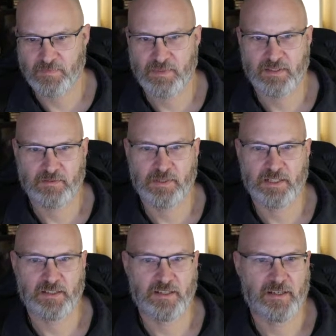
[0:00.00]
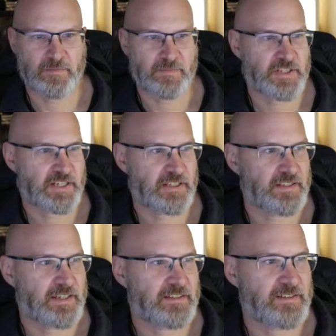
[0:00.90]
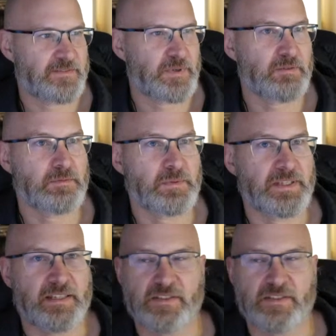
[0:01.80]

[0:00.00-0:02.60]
while I'm checking that, I probably need